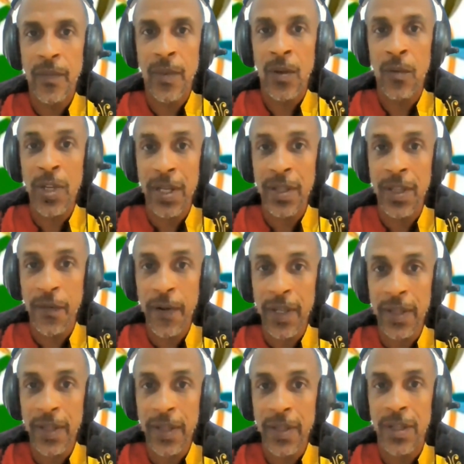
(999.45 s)
We can
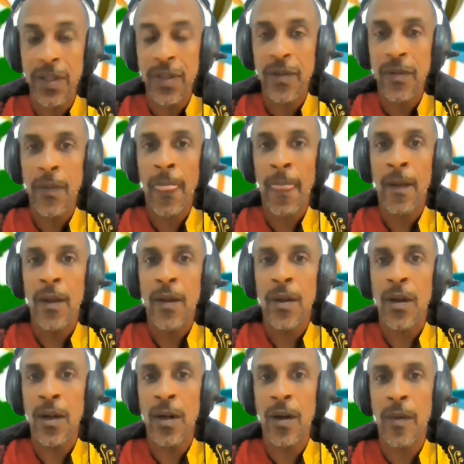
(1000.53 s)
defend it.
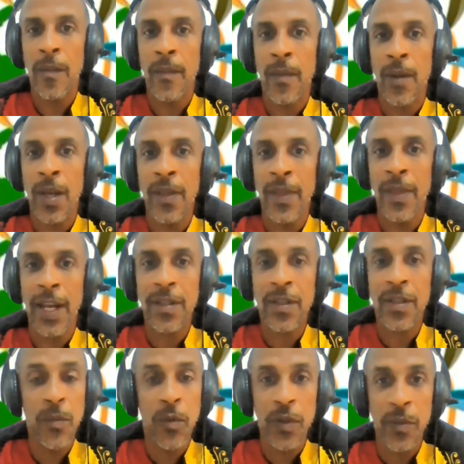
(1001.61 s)
And that's the
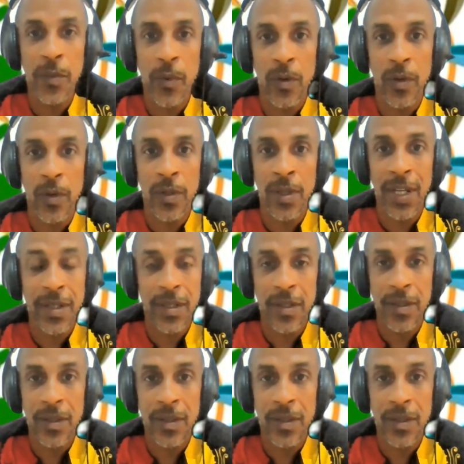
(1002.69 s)
most important lesson.